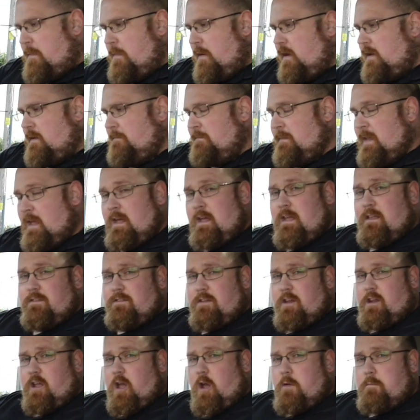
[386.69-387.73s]
button
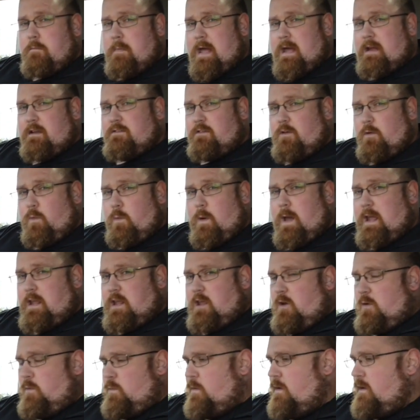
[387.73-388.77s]
to go back to where
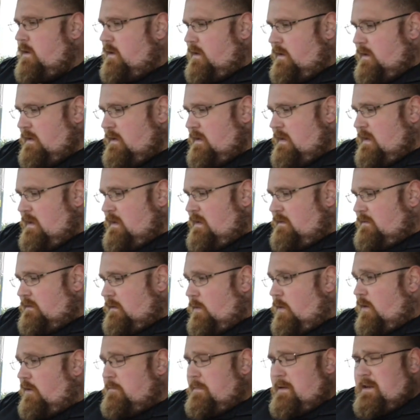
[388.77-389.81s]
you were.
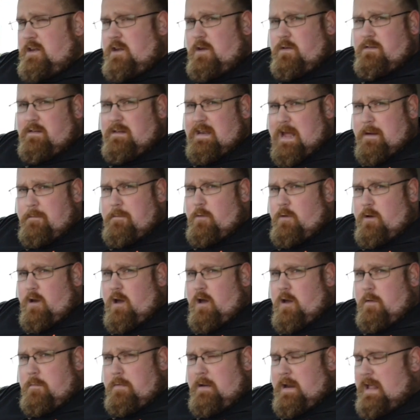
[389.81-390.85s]
So I've been using Apple
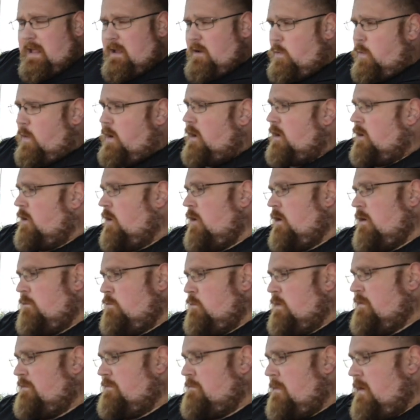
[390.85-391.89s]
CarPlay quite a
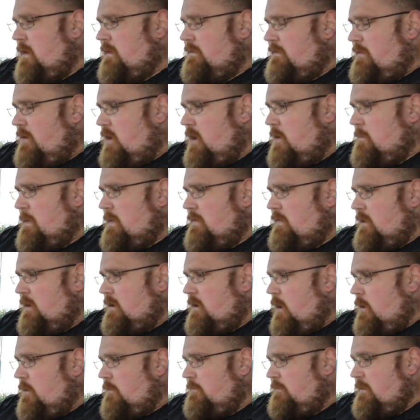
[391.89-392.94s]
lot with my time in the
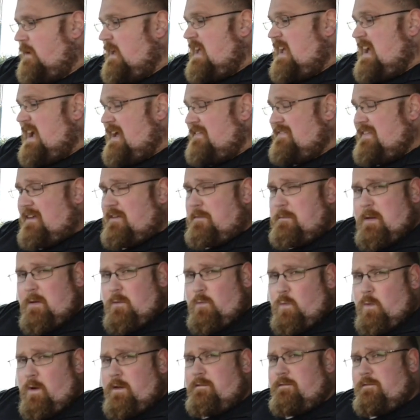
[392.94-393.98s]
Golf, and that's
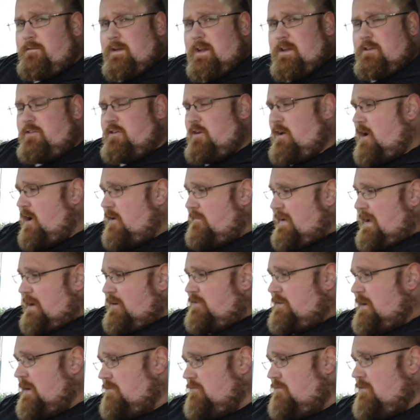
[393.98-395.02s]
been one feature I've
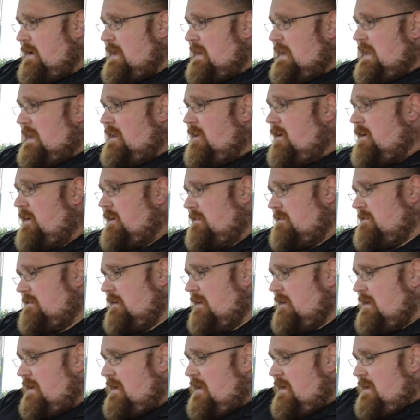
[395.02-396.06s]
actually really liked.
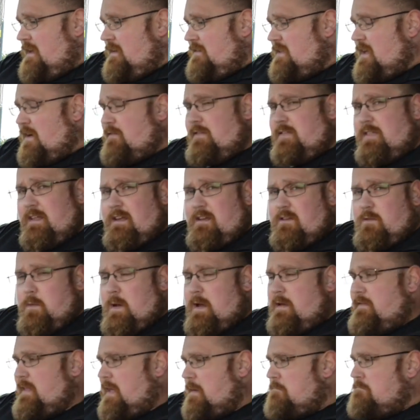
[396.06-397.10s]
The other thing as
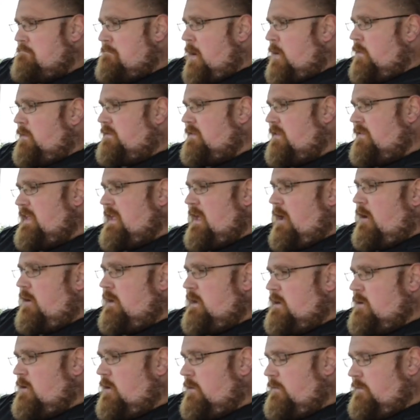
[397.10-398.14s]
well, that most of the
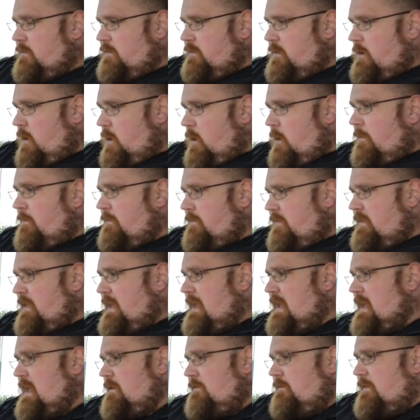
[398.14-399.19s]
icons on
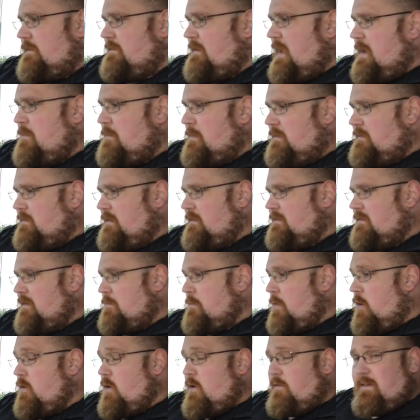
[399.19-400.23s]
the infotainment
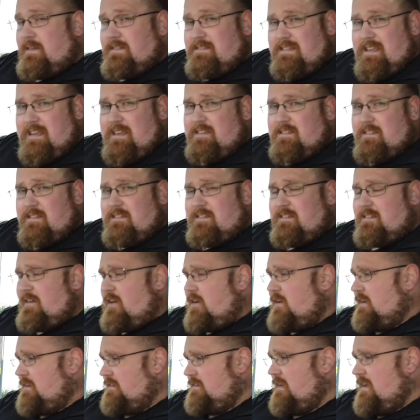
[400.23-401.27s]
system are of a decent
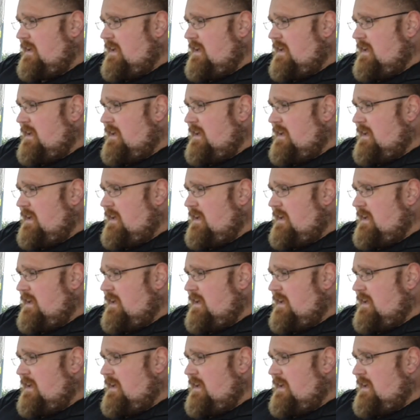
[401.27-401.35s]
size,